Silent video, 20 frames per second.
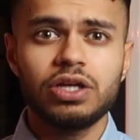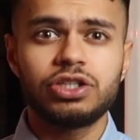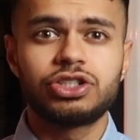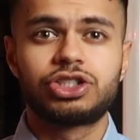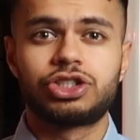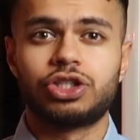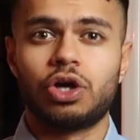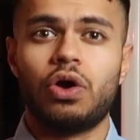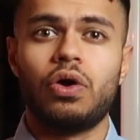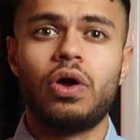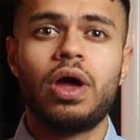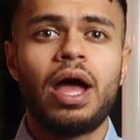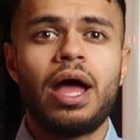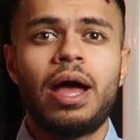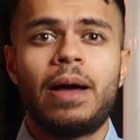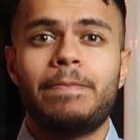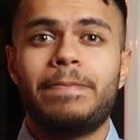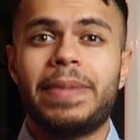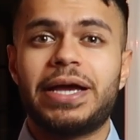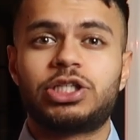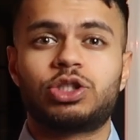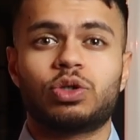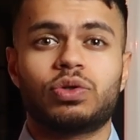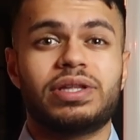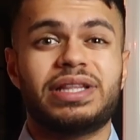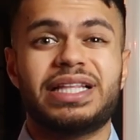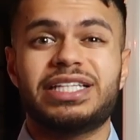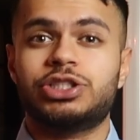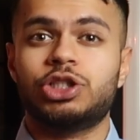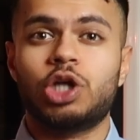So make sure
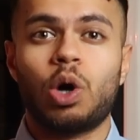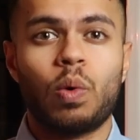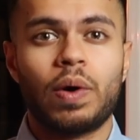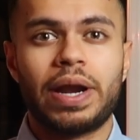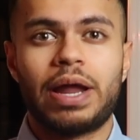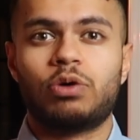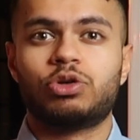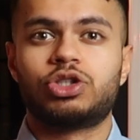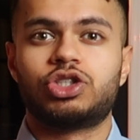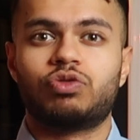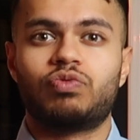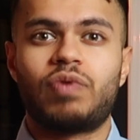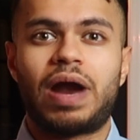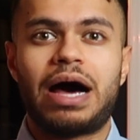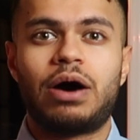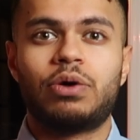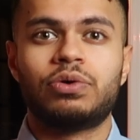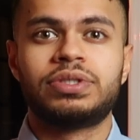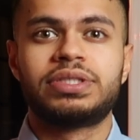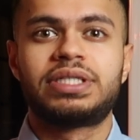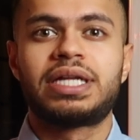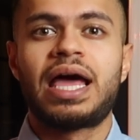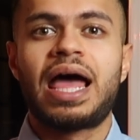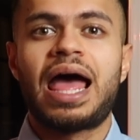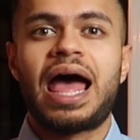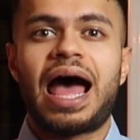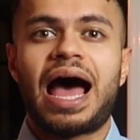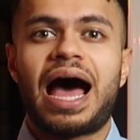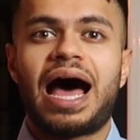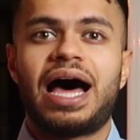that there's no one else around,
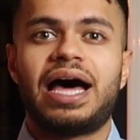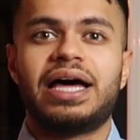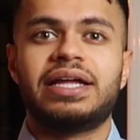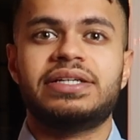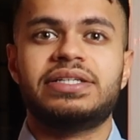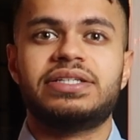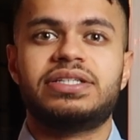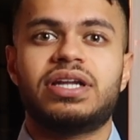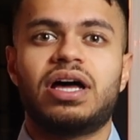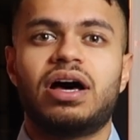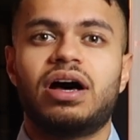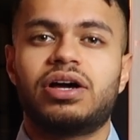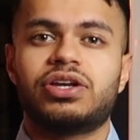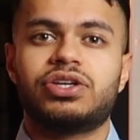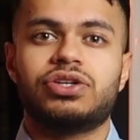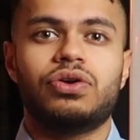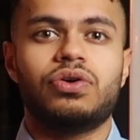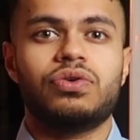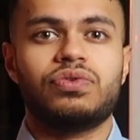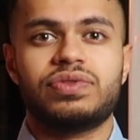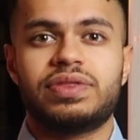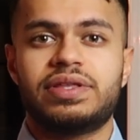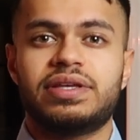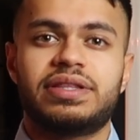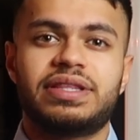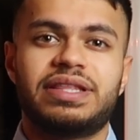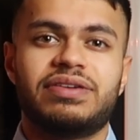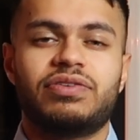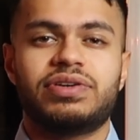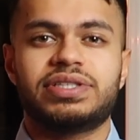and that
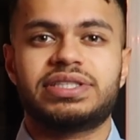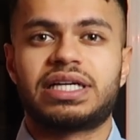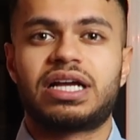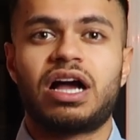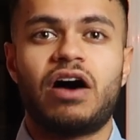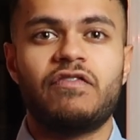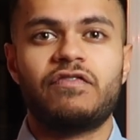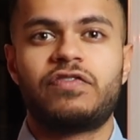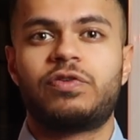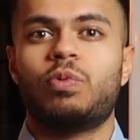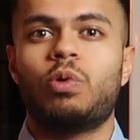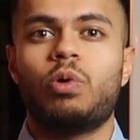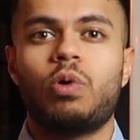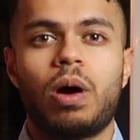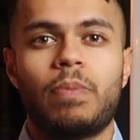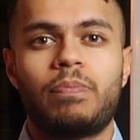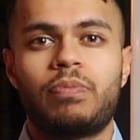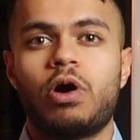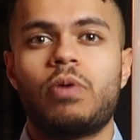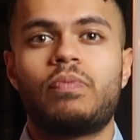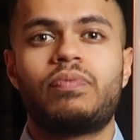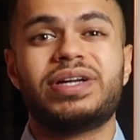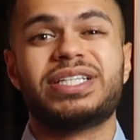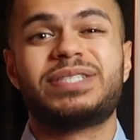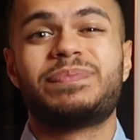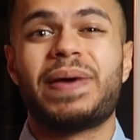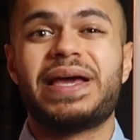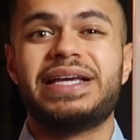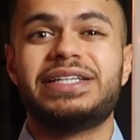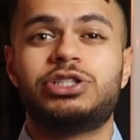there is a comfortable, appropriate
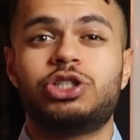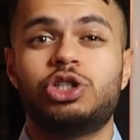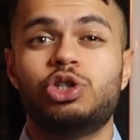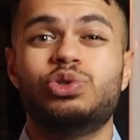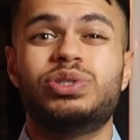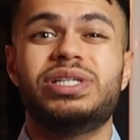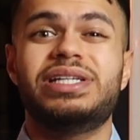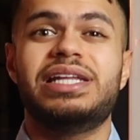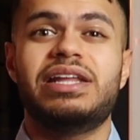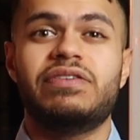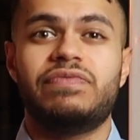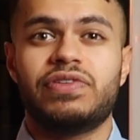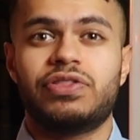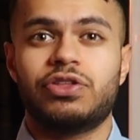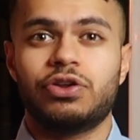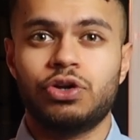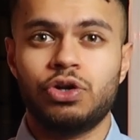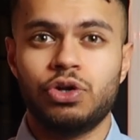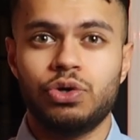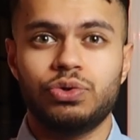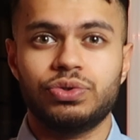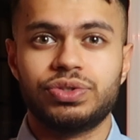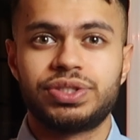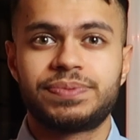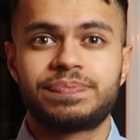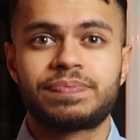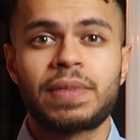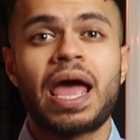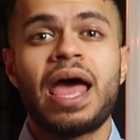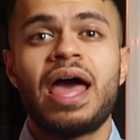space to deliver the news.
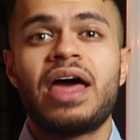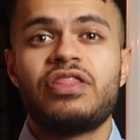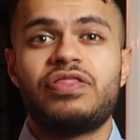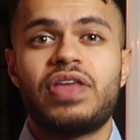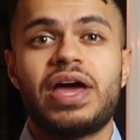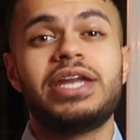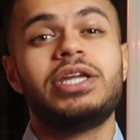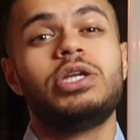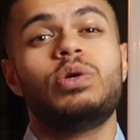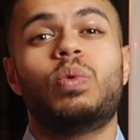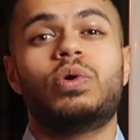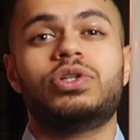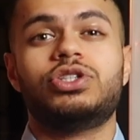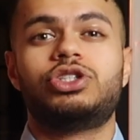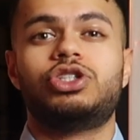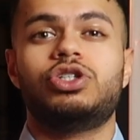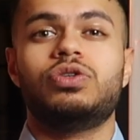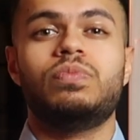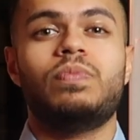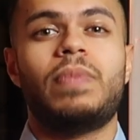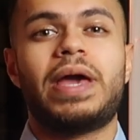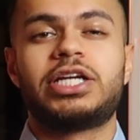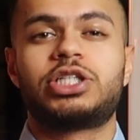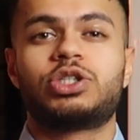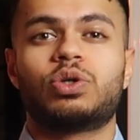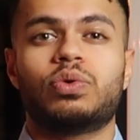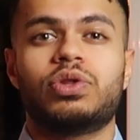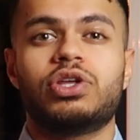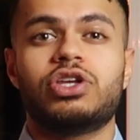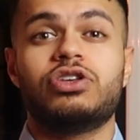Then you want to make
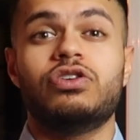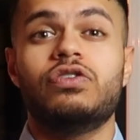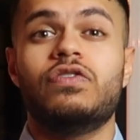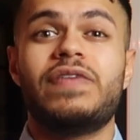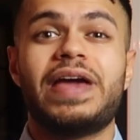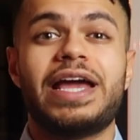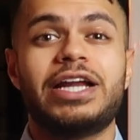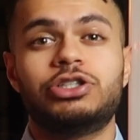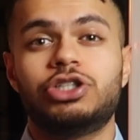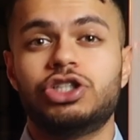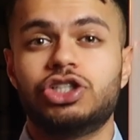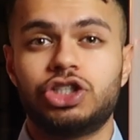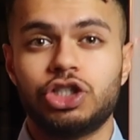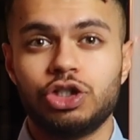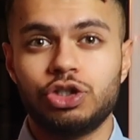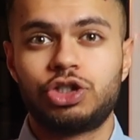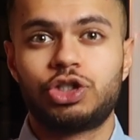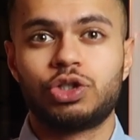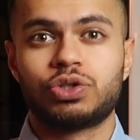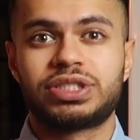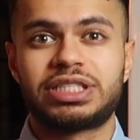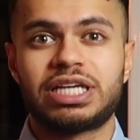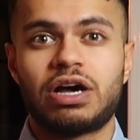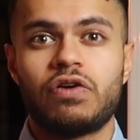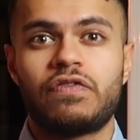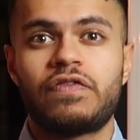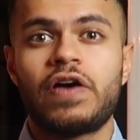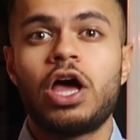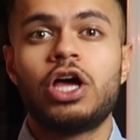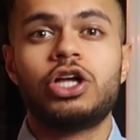sure that you've introduced
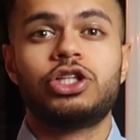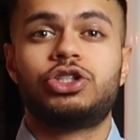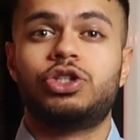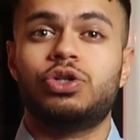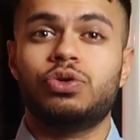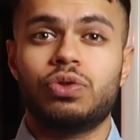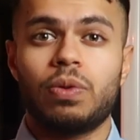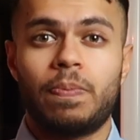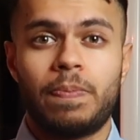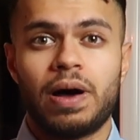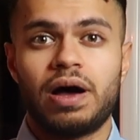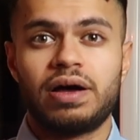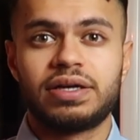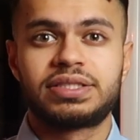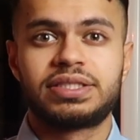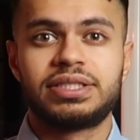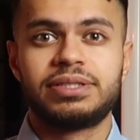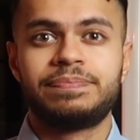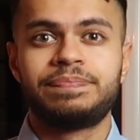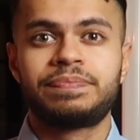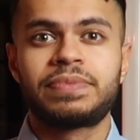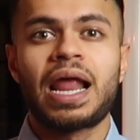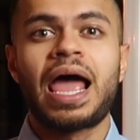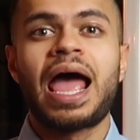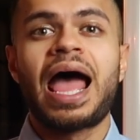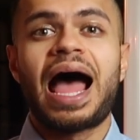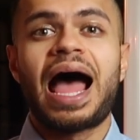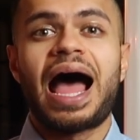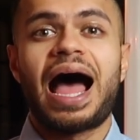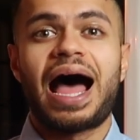yourself to the person
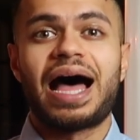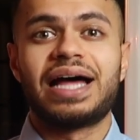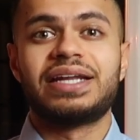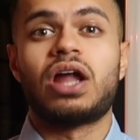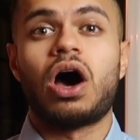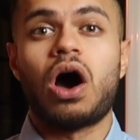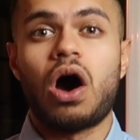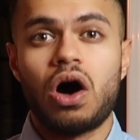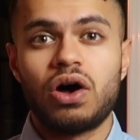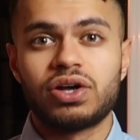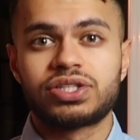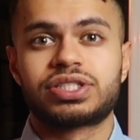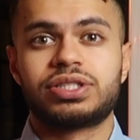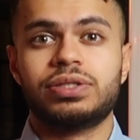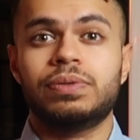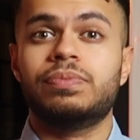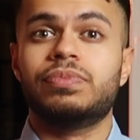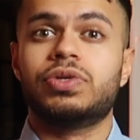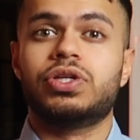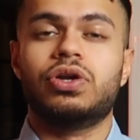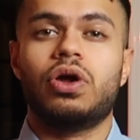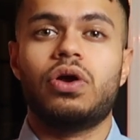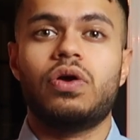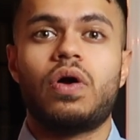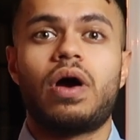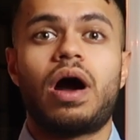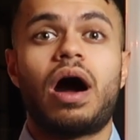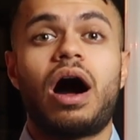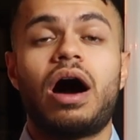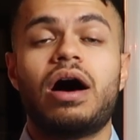and ask them,
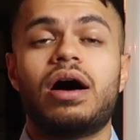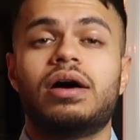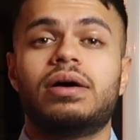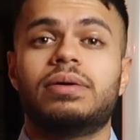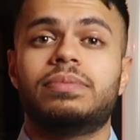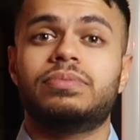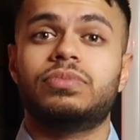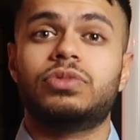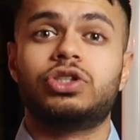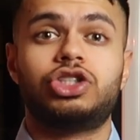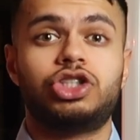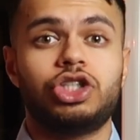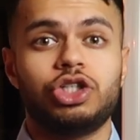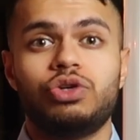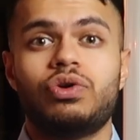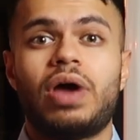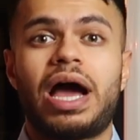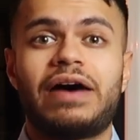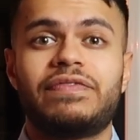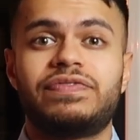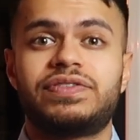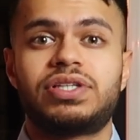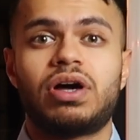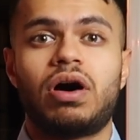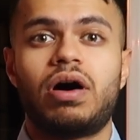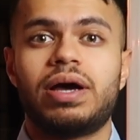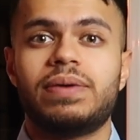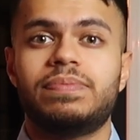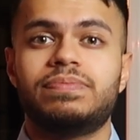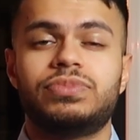do you have
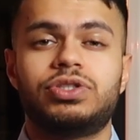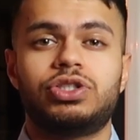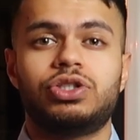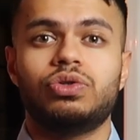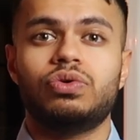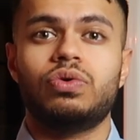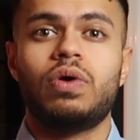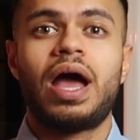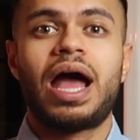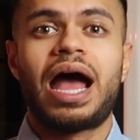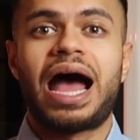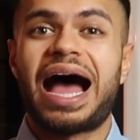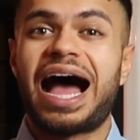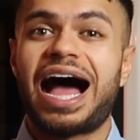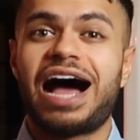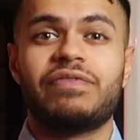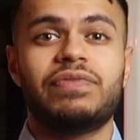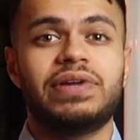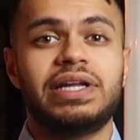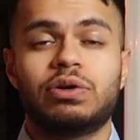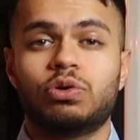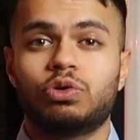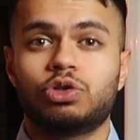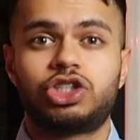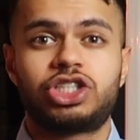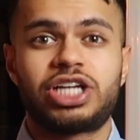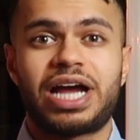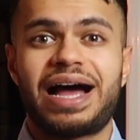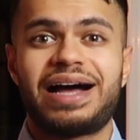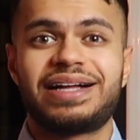time to have a little
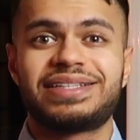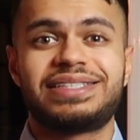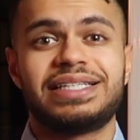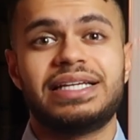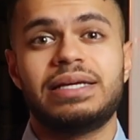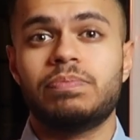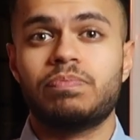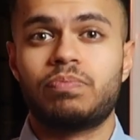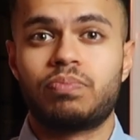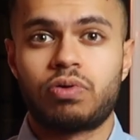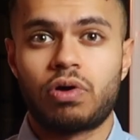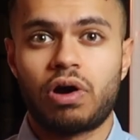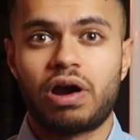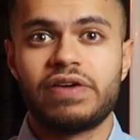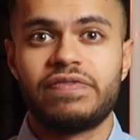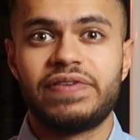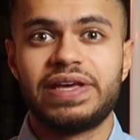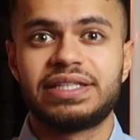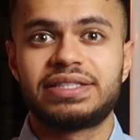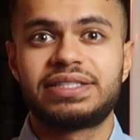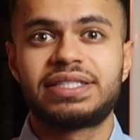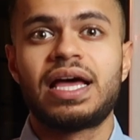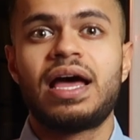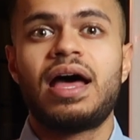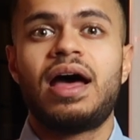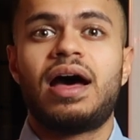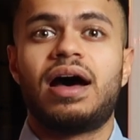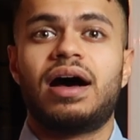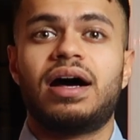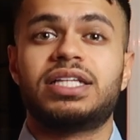chat in private
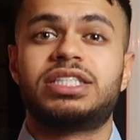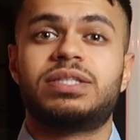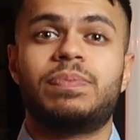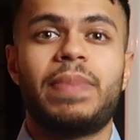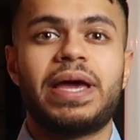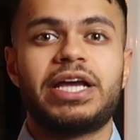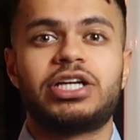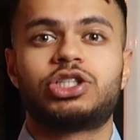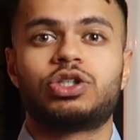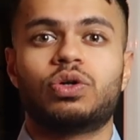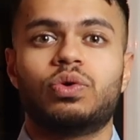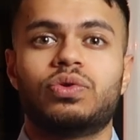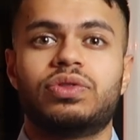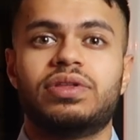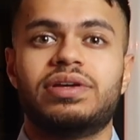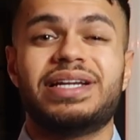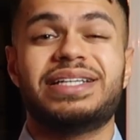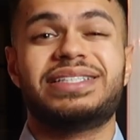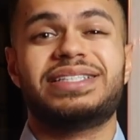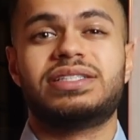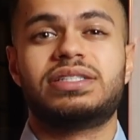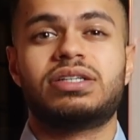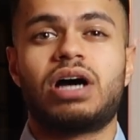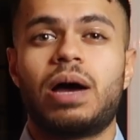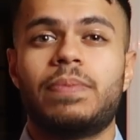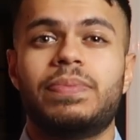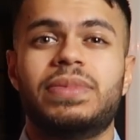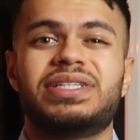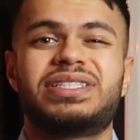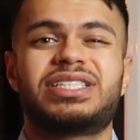to make sure that it's a
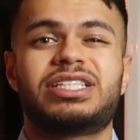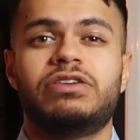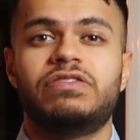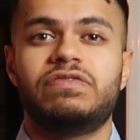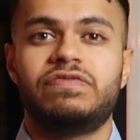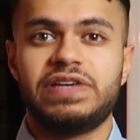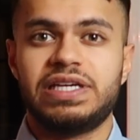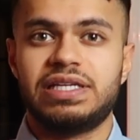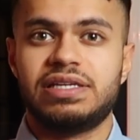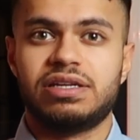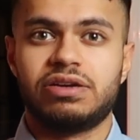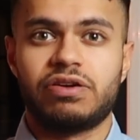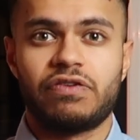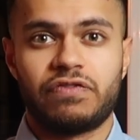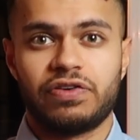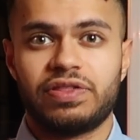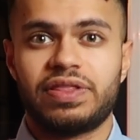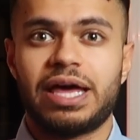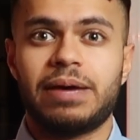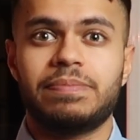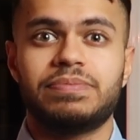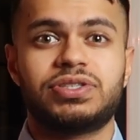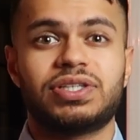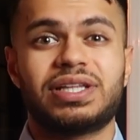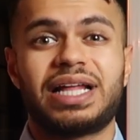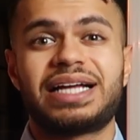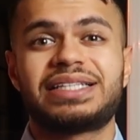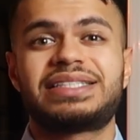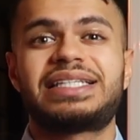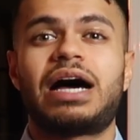time that's convenient for them. So
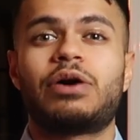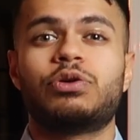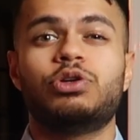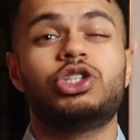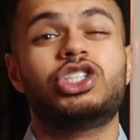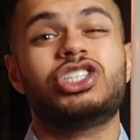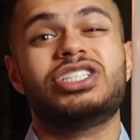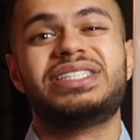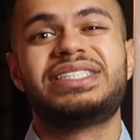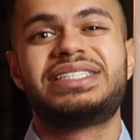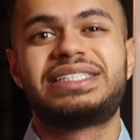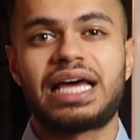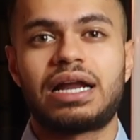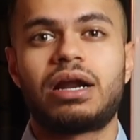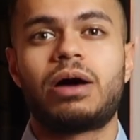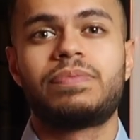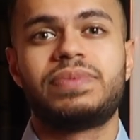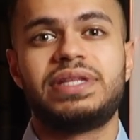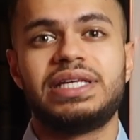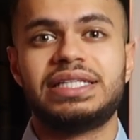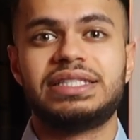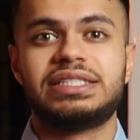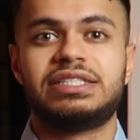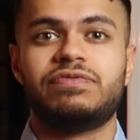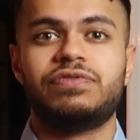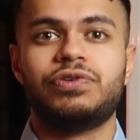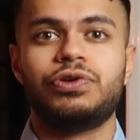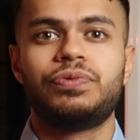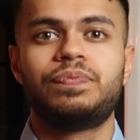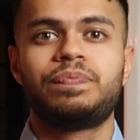that's how you should set up the
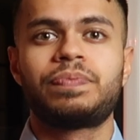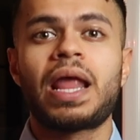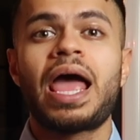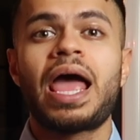interview.